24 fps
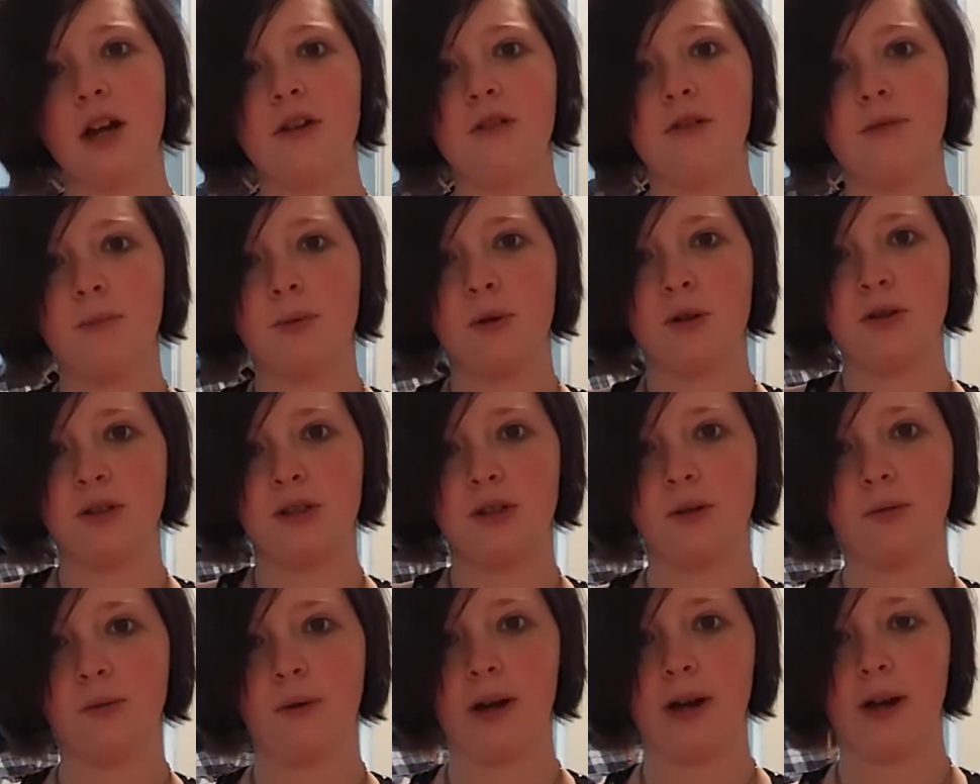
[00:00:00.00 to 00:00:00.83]
haven't posted
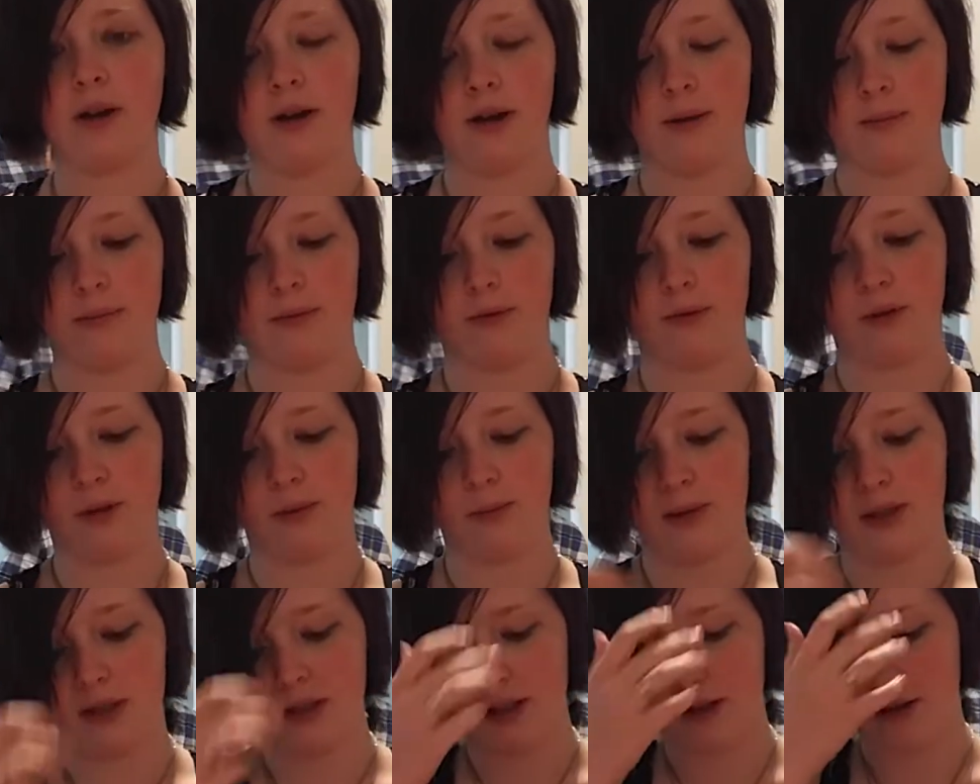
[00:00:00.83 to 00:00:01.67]
in a while. I've been really
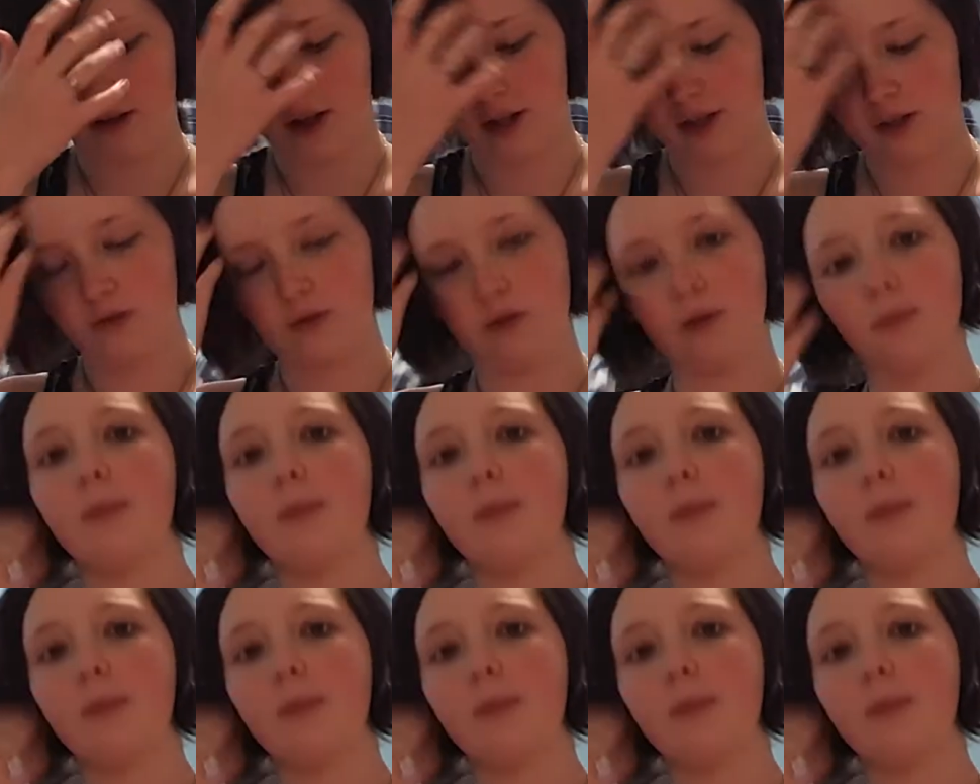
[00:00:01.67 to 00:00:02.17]
busy the last few